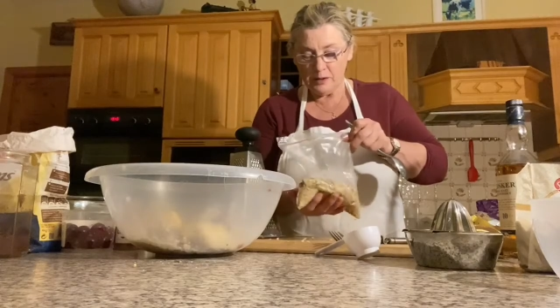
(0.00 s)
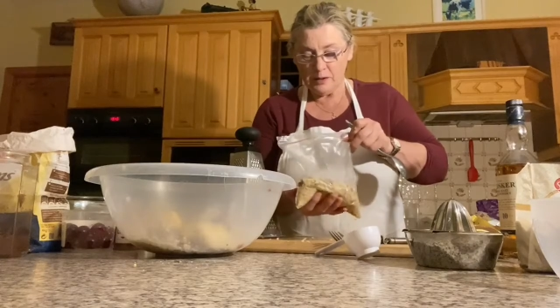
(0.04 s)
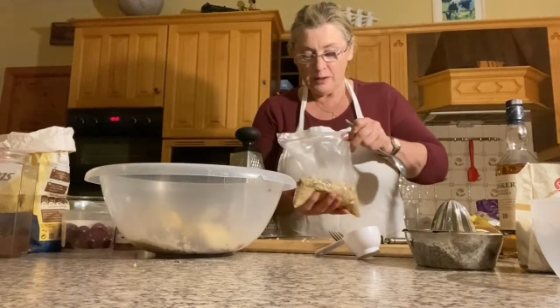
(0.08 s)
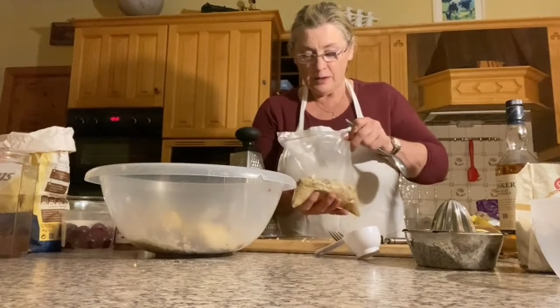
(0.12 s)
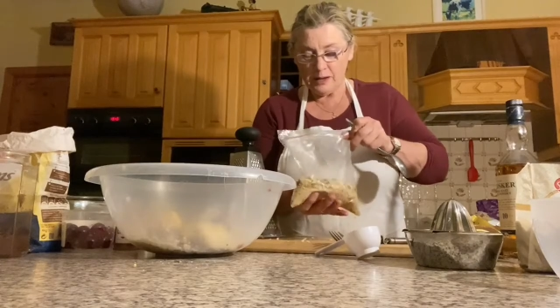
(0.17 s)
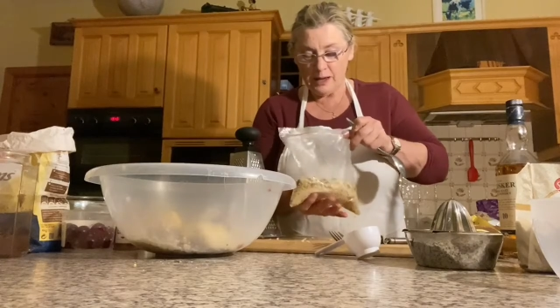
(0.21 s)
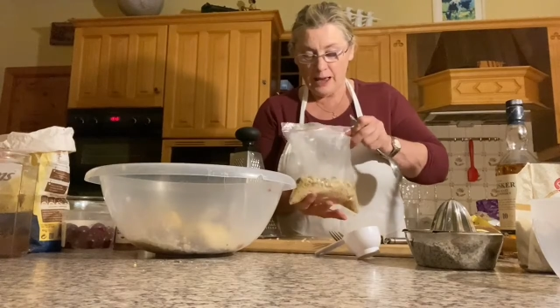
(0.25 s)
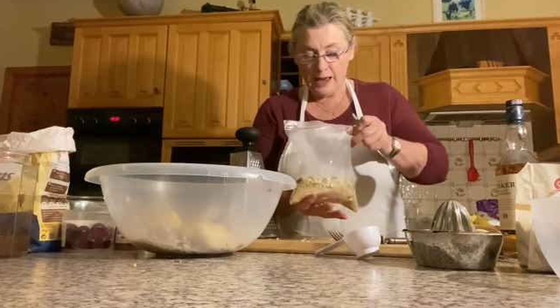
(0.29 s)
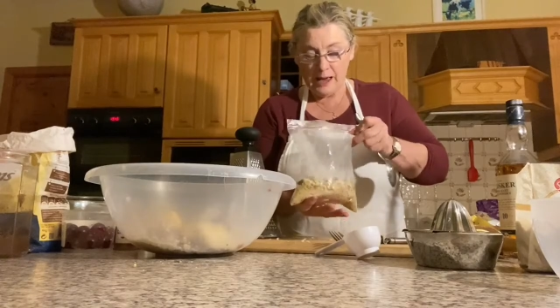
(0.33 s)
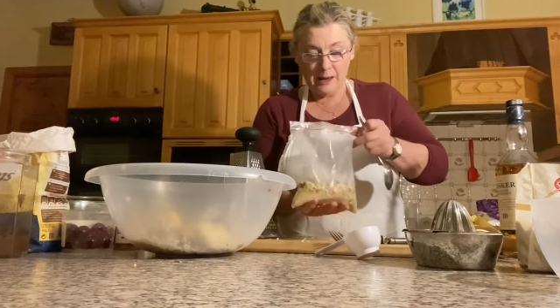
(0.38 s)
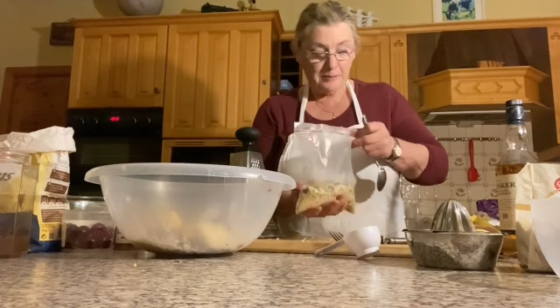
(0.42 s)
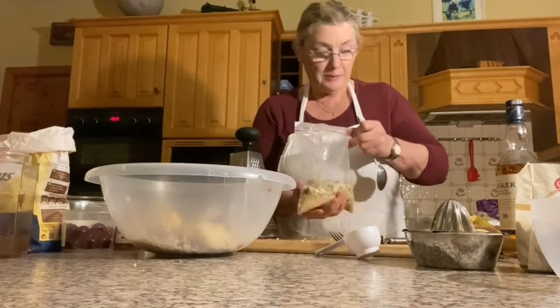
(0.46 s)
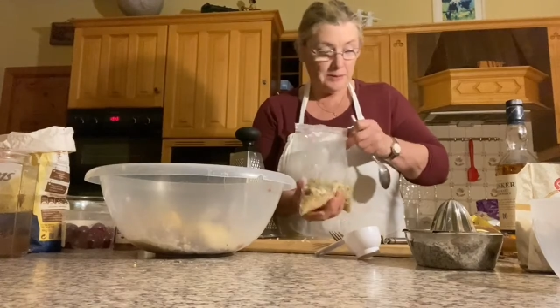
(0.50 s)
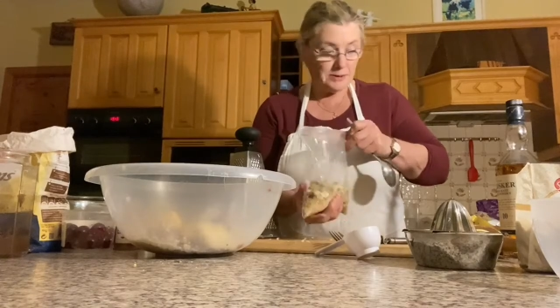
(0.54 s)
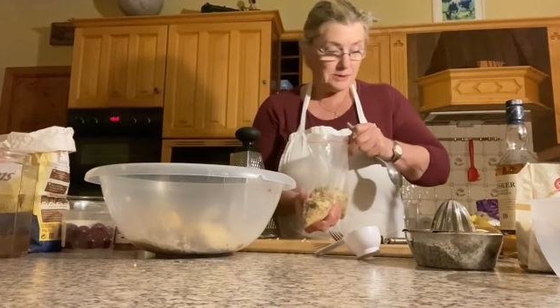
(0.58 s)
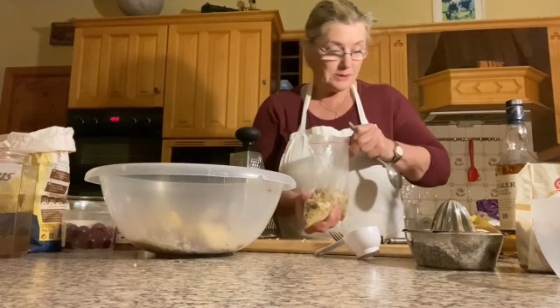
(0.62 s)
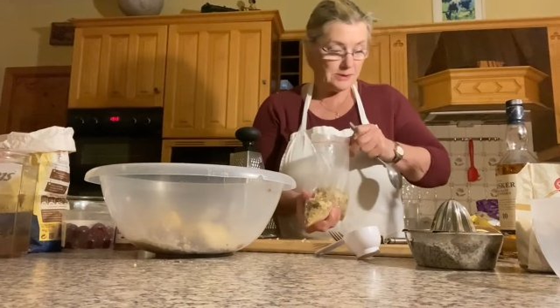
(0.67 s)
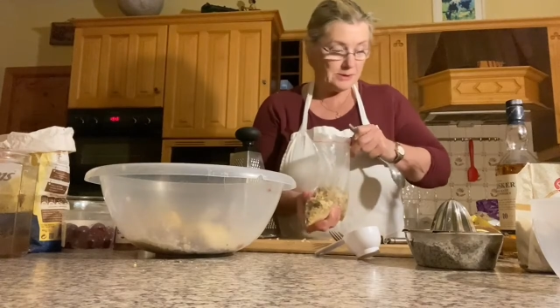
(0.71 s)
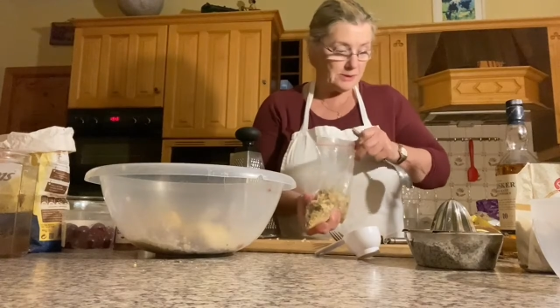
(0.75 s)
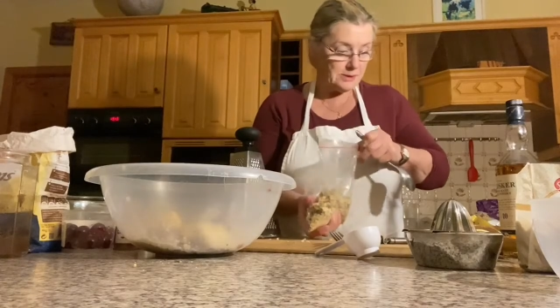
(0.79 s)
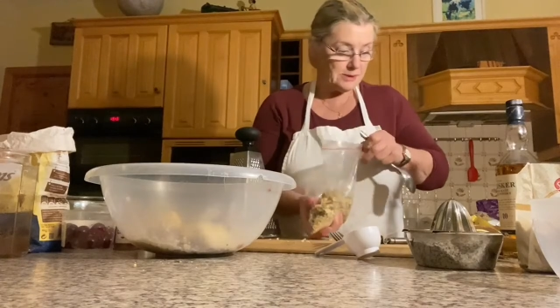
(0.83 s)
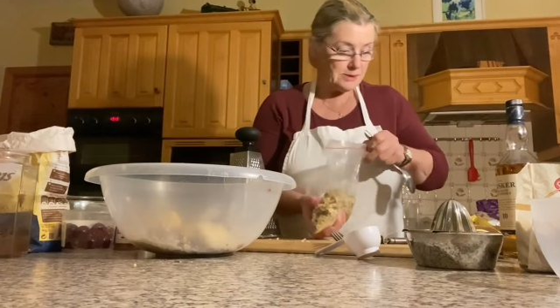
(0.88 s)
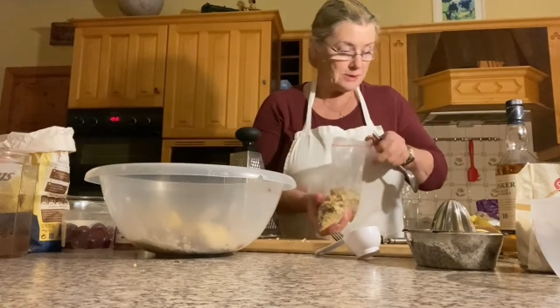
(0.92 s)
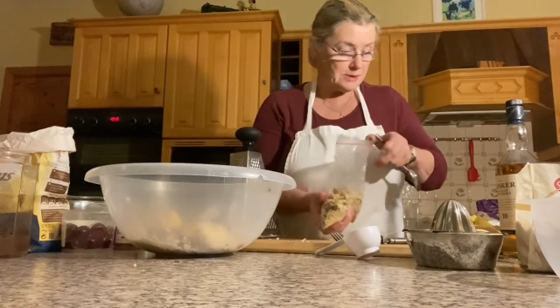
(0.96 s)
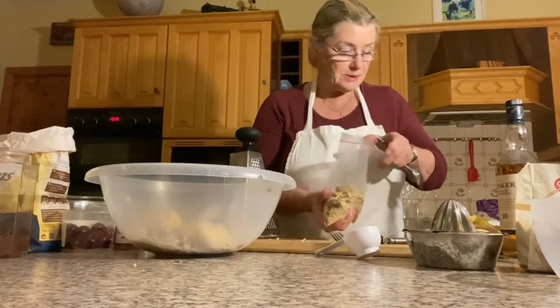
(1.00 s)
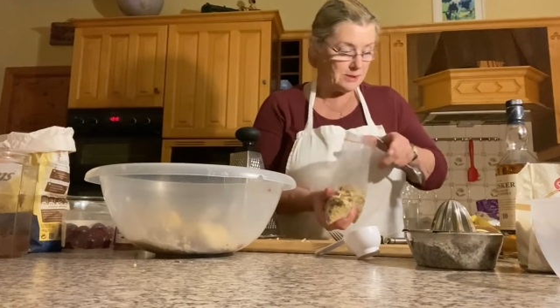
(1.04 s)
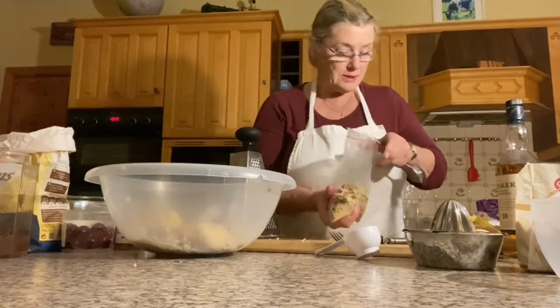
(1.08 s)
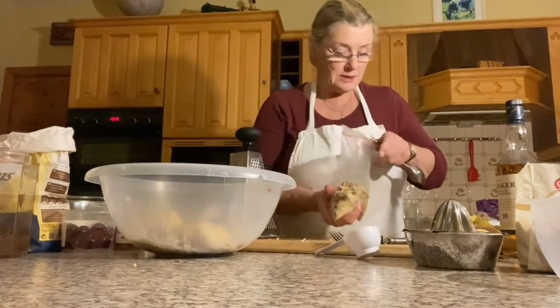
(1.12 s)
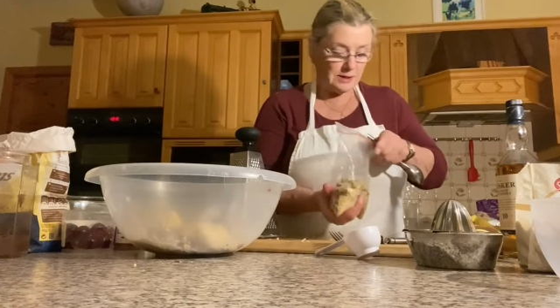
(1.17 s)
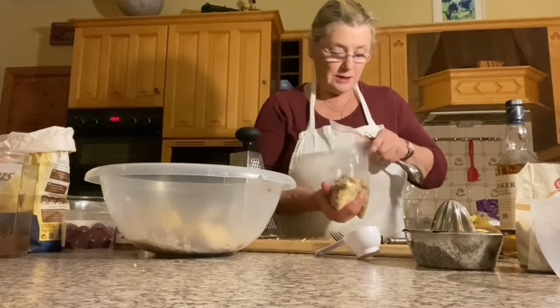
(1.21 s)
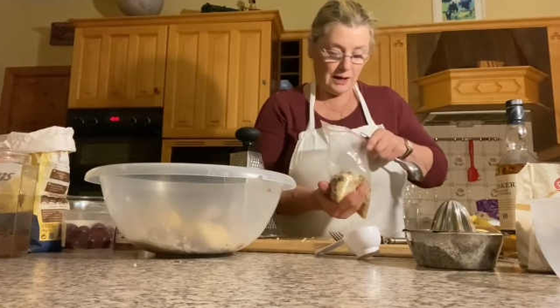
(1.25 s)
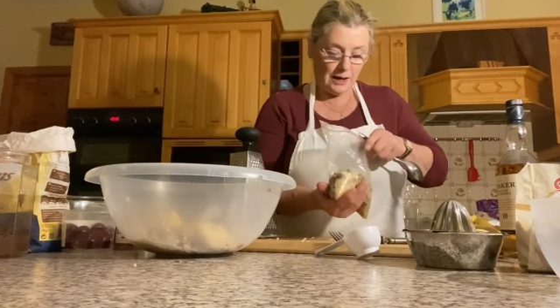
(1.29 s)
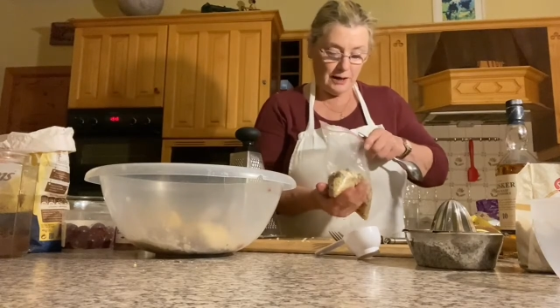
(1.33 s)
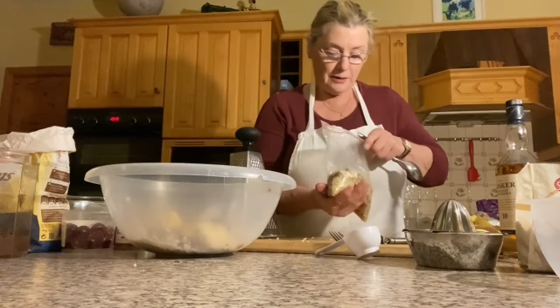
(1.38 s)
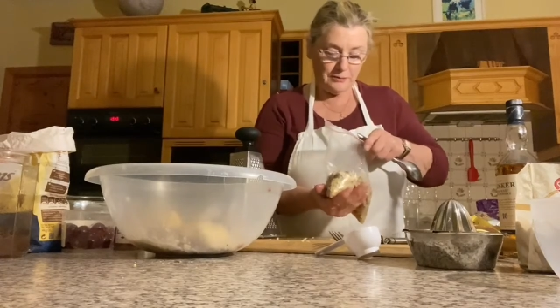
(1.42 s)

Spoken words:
almonds and